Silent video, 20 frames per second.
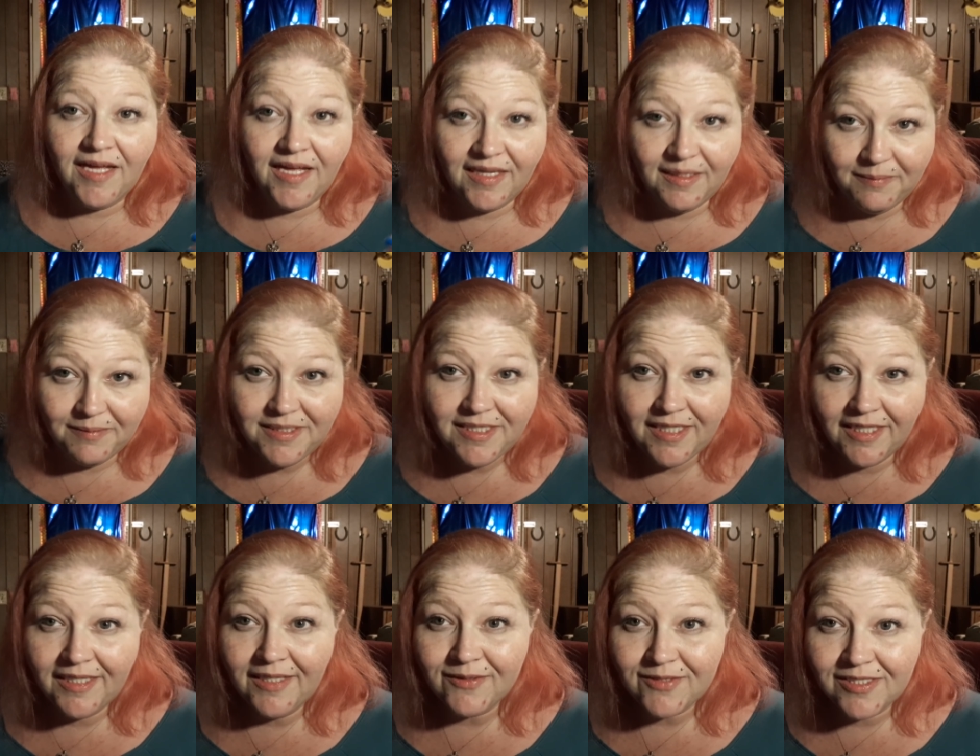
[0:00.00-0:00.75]
Let me
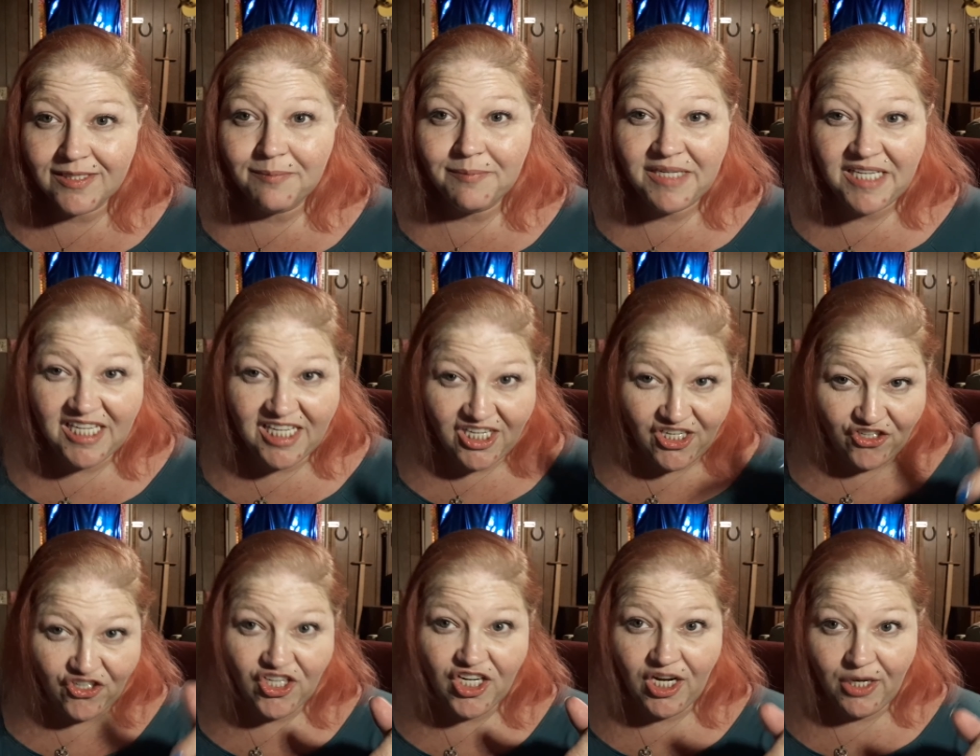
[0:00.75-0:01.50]
tell y'all something. A
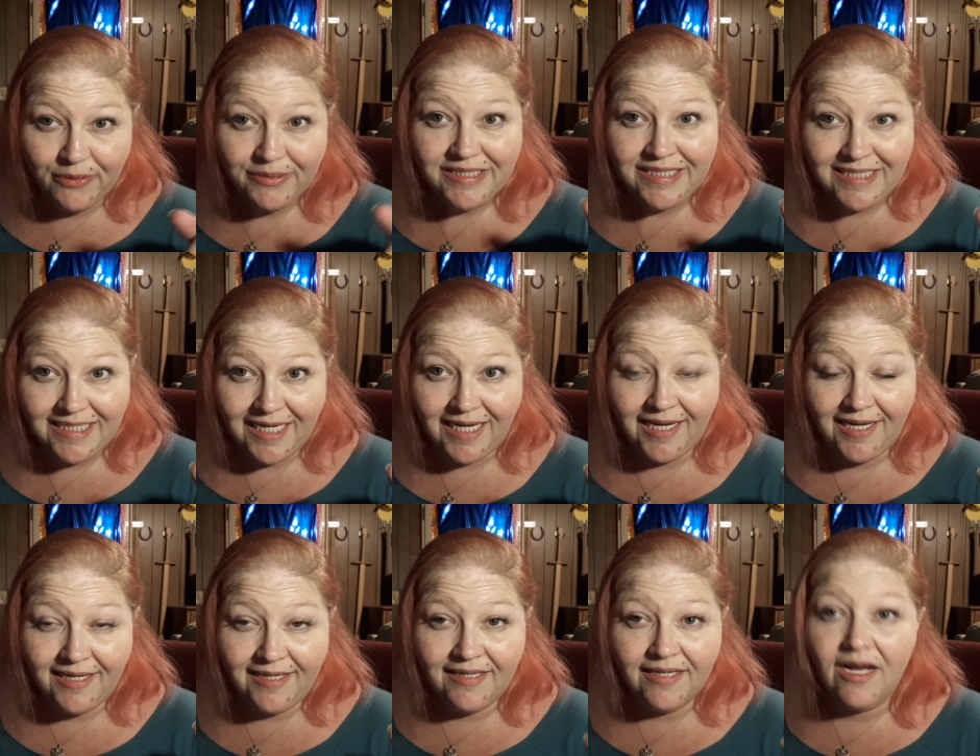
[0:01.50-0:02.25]
year ago
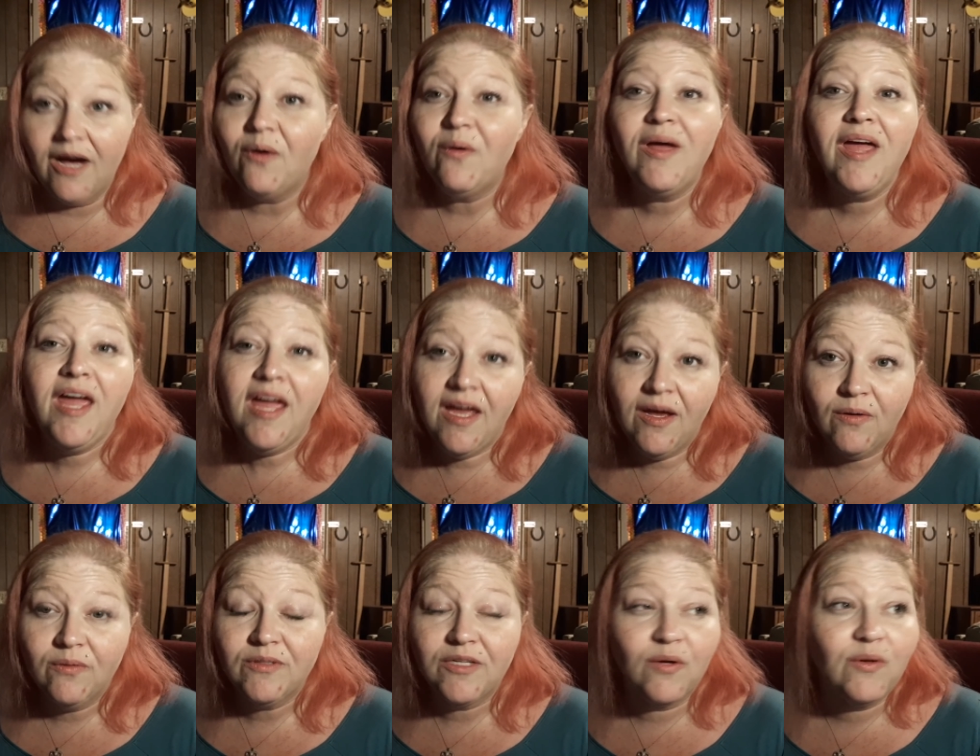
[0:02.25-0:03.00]
today, oh
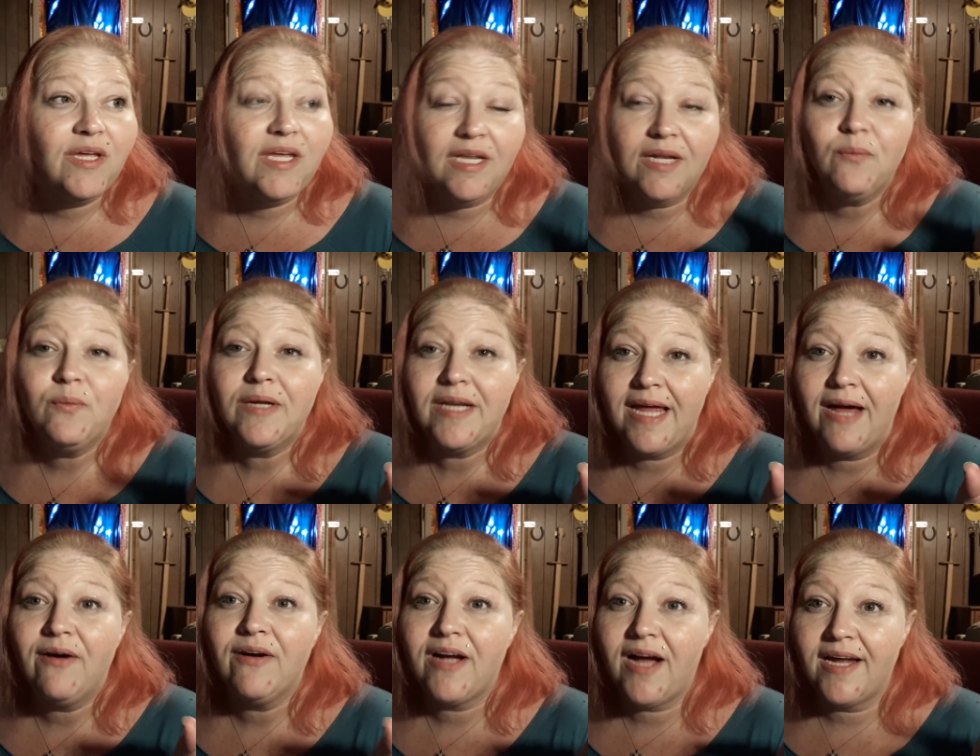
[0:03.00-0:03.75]
hell no, he'd have went
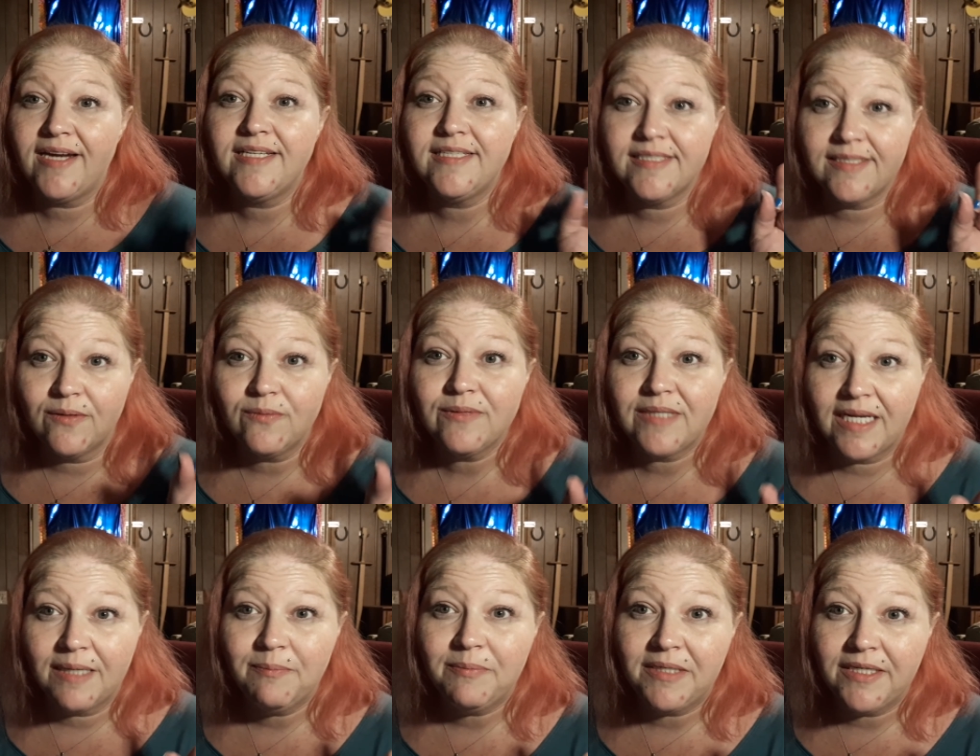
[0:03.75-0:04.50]
out and got his own
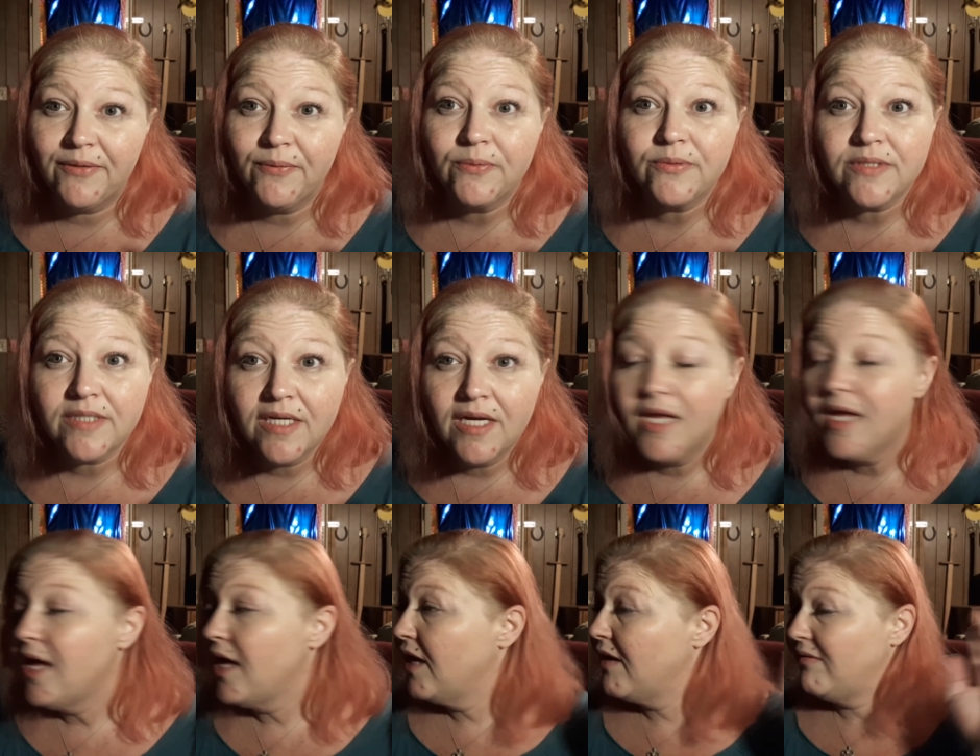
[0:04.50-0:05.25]
damn pills.
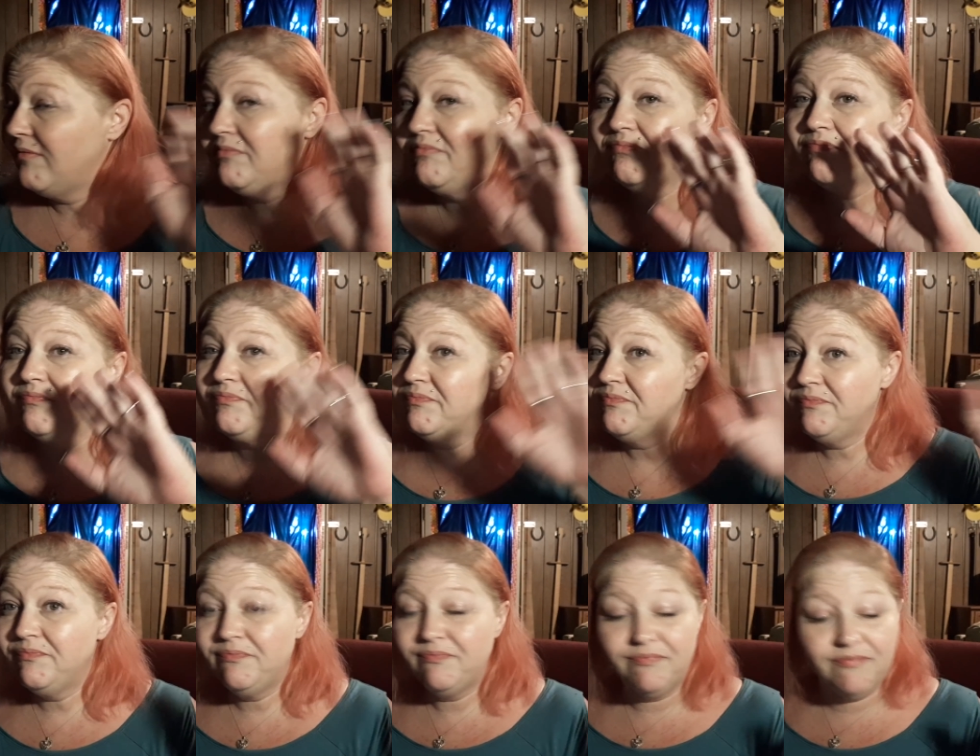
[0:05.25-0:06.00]

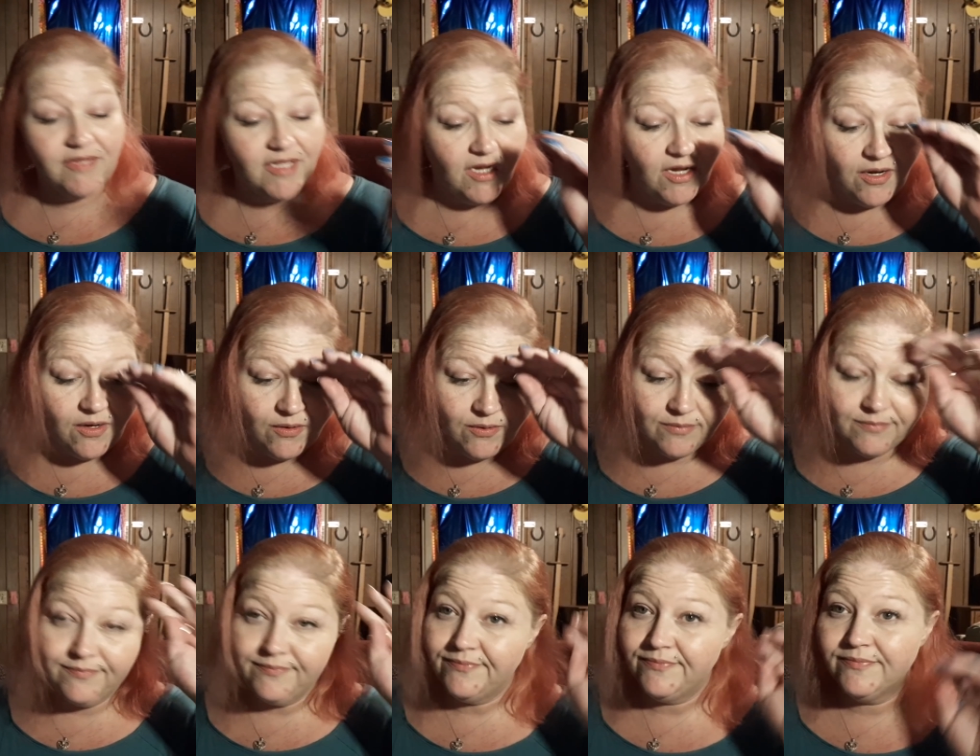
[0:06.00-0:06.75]
Mm-mm,
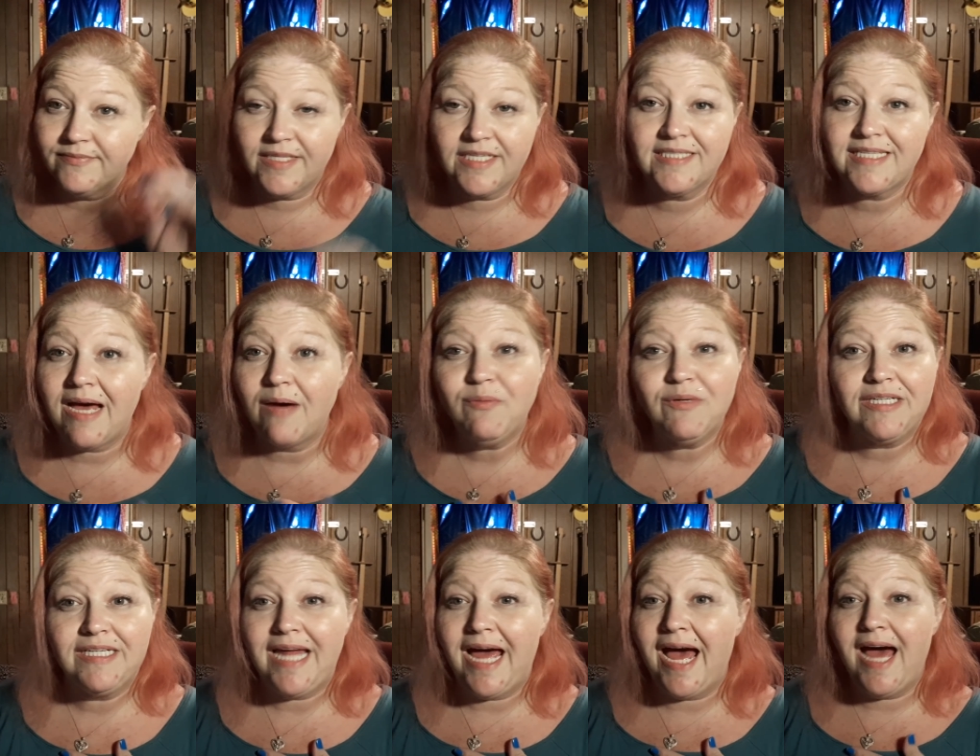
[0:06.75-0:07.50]
no, because mm, I
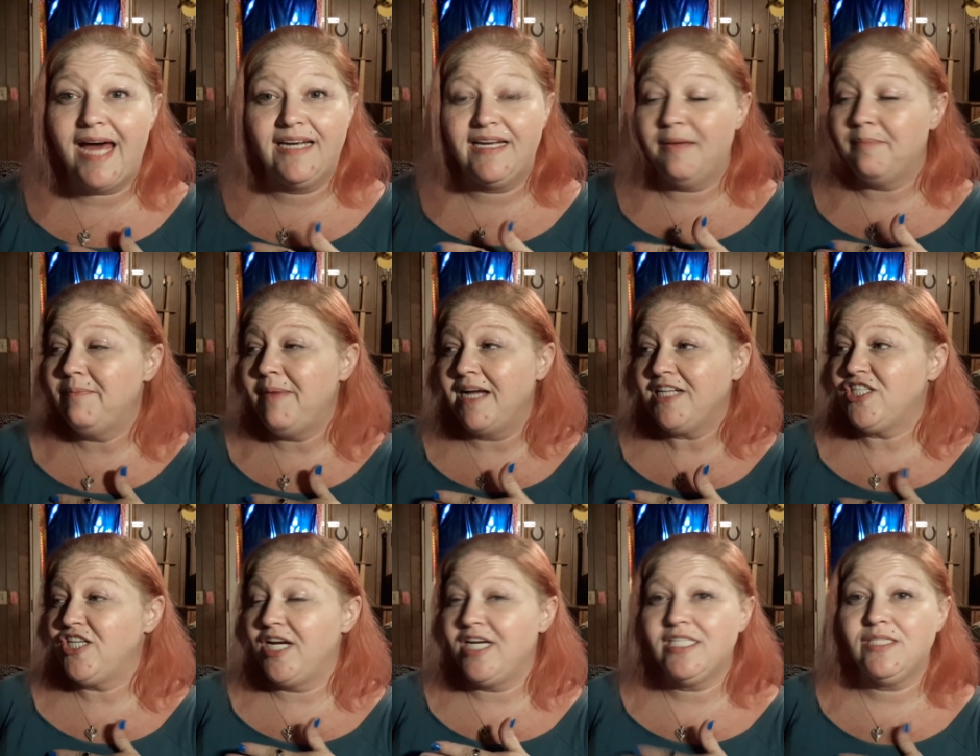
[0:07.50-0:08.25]
would have died. My
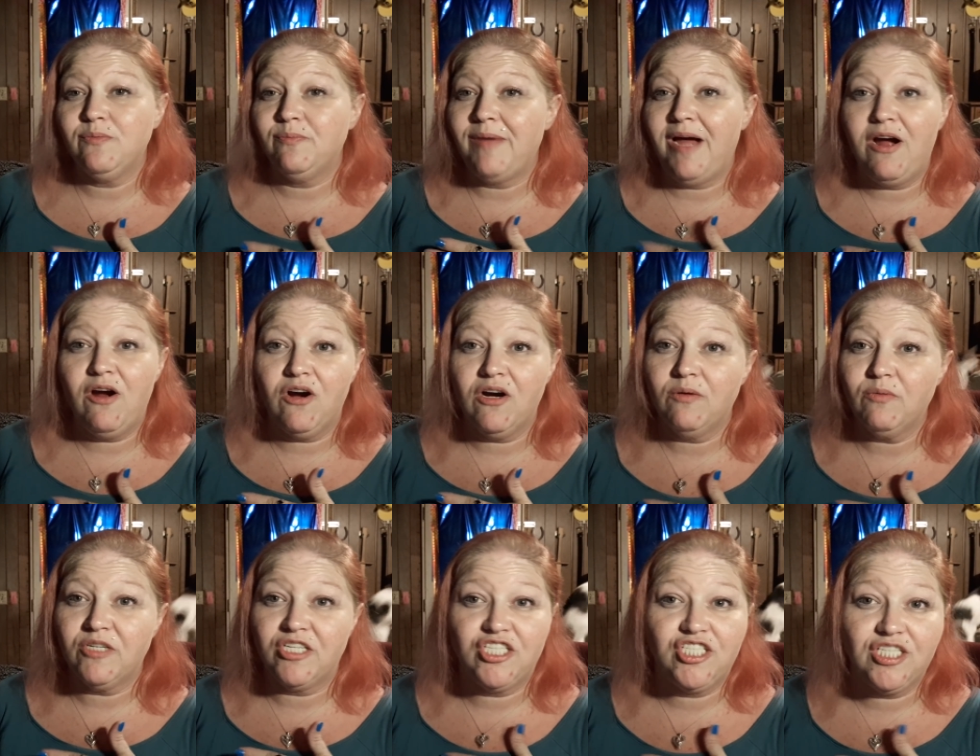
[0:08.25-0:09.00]
chest, my
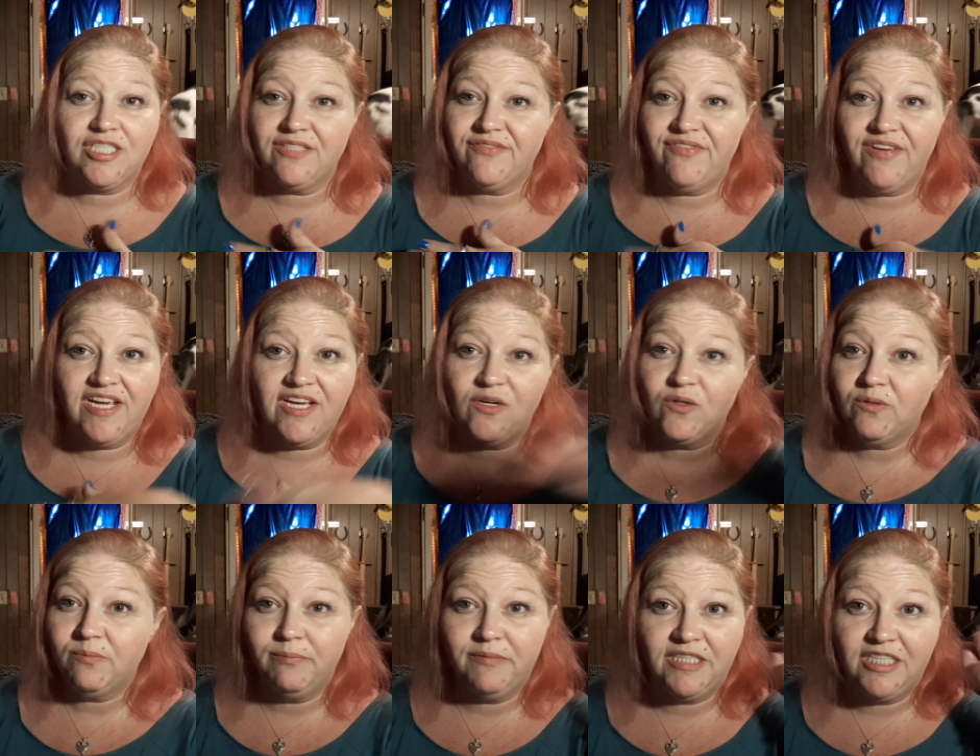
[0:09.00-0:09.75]
heart would have just
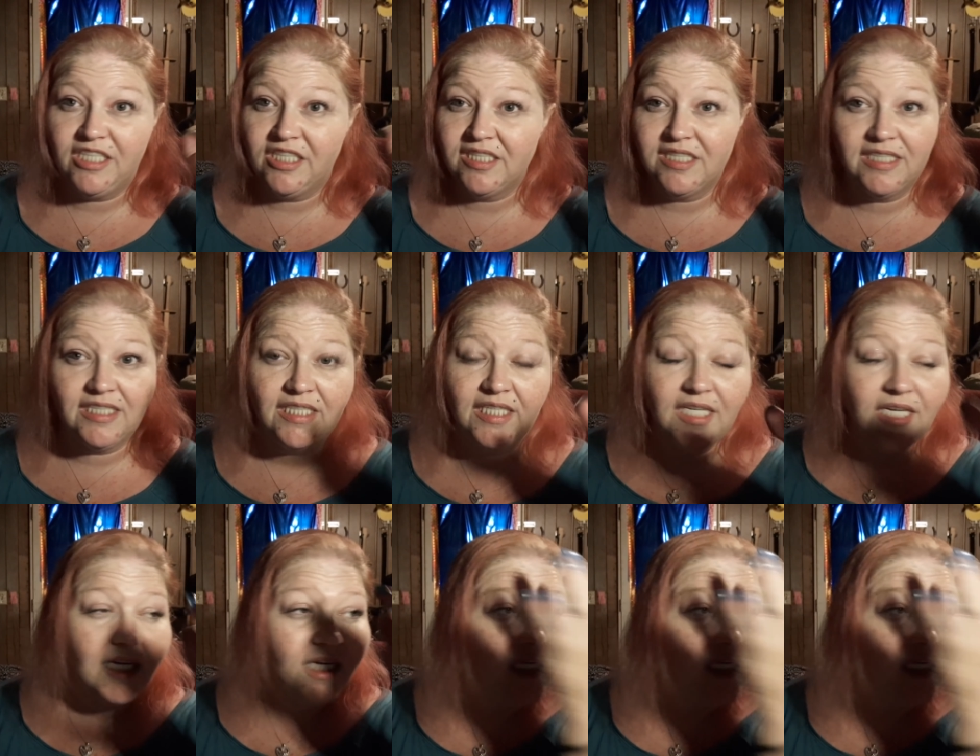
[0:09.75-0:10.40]
failed and been done.